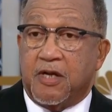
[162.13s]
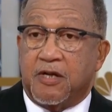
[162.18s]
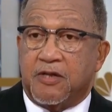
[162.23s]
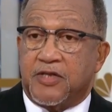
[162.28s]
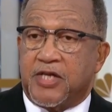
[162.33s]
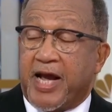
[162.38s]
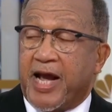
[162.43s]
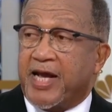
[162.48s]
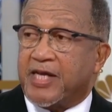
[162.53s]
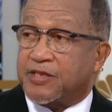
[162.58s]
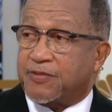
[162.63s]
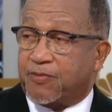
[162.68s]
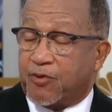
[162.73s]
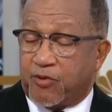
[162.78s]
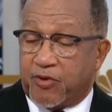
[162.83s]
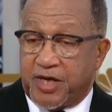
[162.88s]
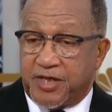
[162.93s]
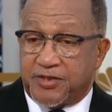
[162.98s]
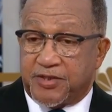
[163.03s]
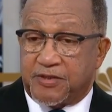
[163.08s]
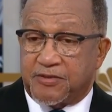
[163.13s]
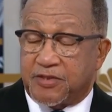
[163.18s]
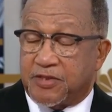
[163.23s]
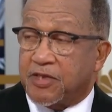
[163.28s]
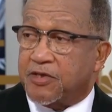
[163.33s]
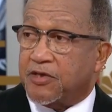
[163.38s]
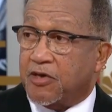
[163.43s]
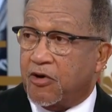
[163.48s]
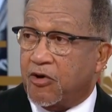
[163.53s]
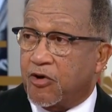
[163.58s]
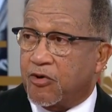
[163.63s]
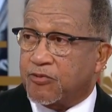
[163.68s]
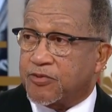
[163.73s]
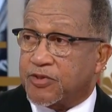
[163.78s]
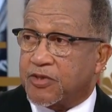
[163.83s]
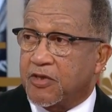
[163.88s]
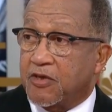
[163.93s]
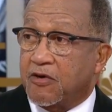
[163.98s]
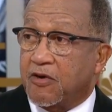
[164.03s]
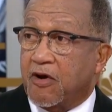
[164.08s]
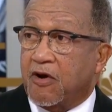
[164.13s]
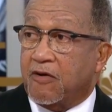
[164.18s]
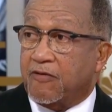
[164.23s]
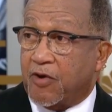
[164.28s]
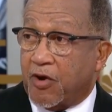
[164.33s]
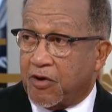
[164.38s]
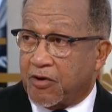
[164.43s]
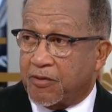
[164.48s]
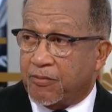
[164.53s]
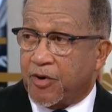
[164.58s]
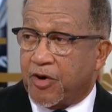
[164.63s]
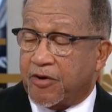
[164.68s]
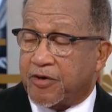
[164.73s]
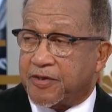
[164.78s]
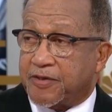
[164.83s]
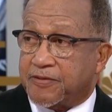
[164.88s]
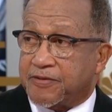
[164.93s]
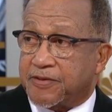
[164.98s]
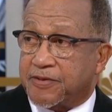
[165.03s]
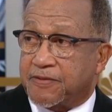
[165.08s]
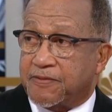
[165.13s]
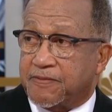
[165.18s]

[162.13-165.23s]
the aspirations, and the hopes of all Americans.